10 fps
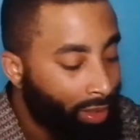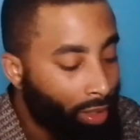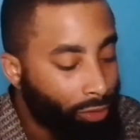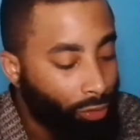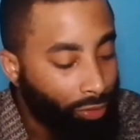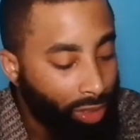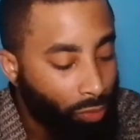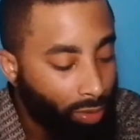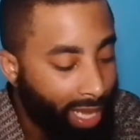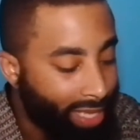So this
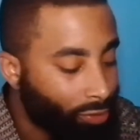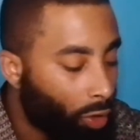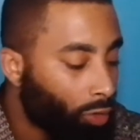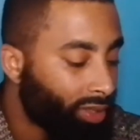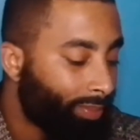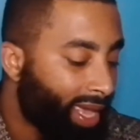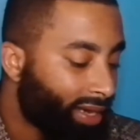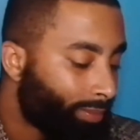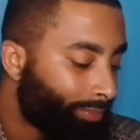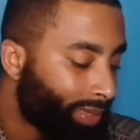one has
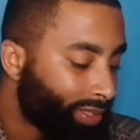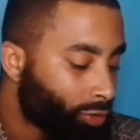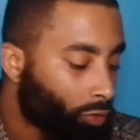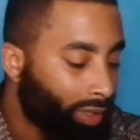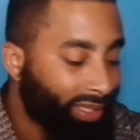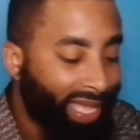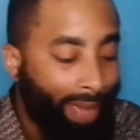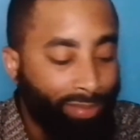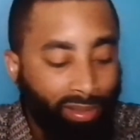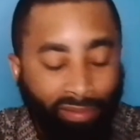Olibanum, benzoin,
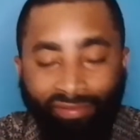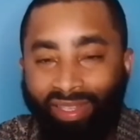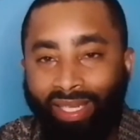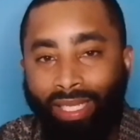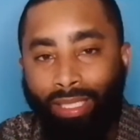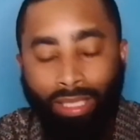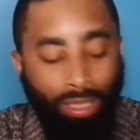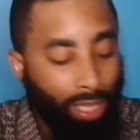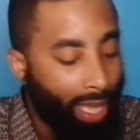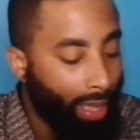Labdanum,
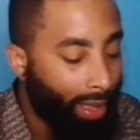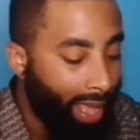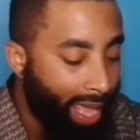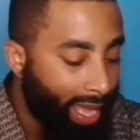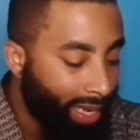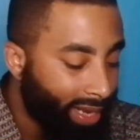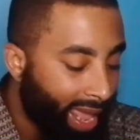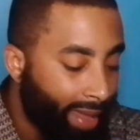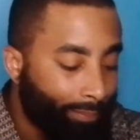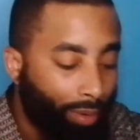vanilla, and
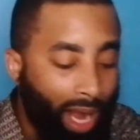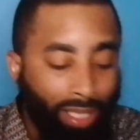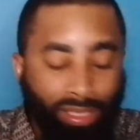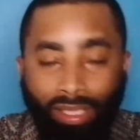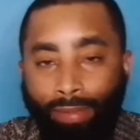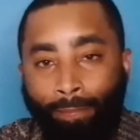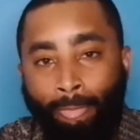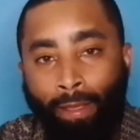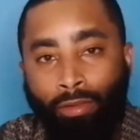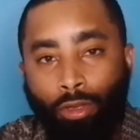ambroxan.
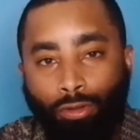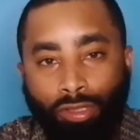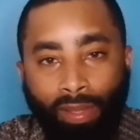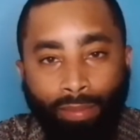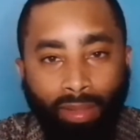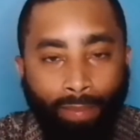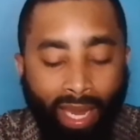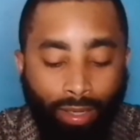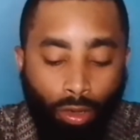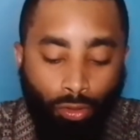Those are some of the
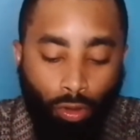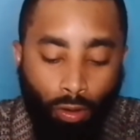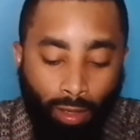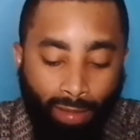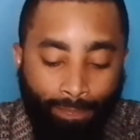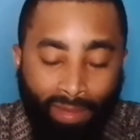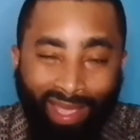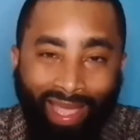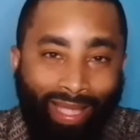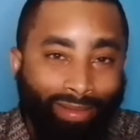main notes on it.
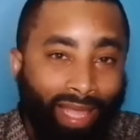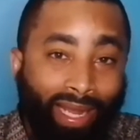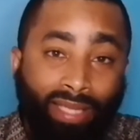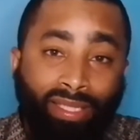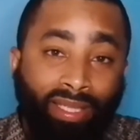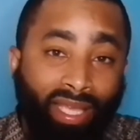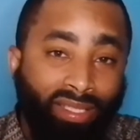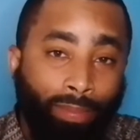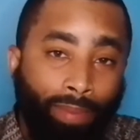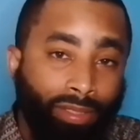And like I said, that's
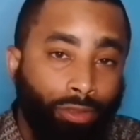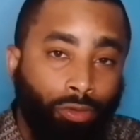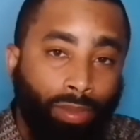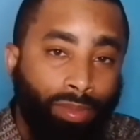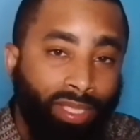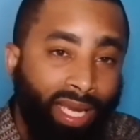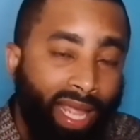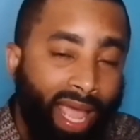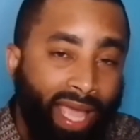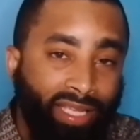the best description that it
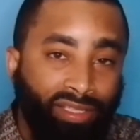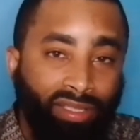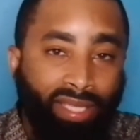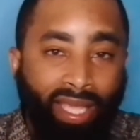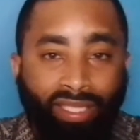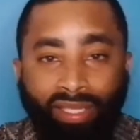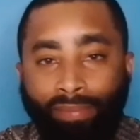has. It takes